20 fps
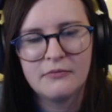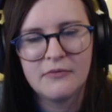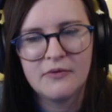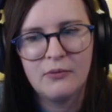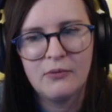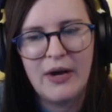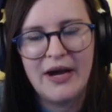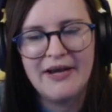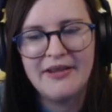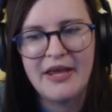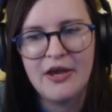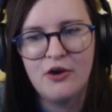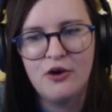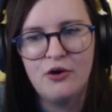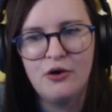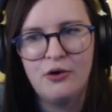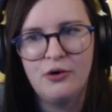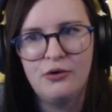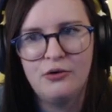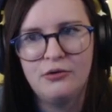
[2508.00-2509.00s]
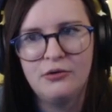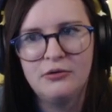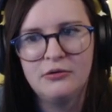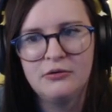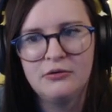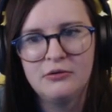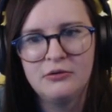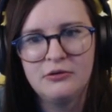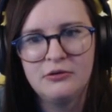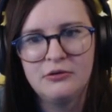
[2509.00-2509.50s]
Why are they all
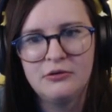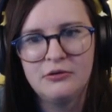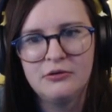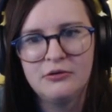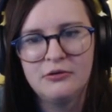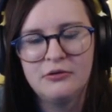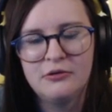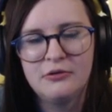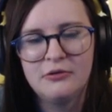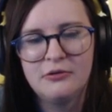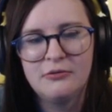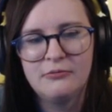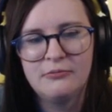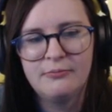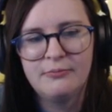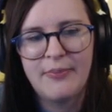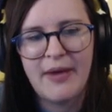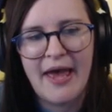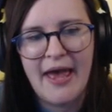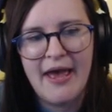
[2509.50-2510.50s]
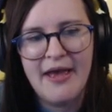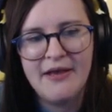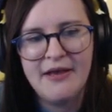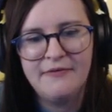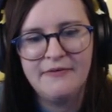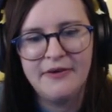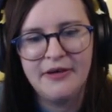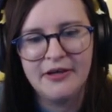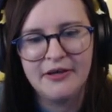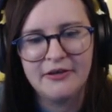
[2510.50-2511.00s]

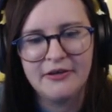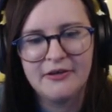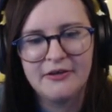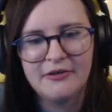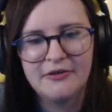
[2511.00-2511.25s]
behaving?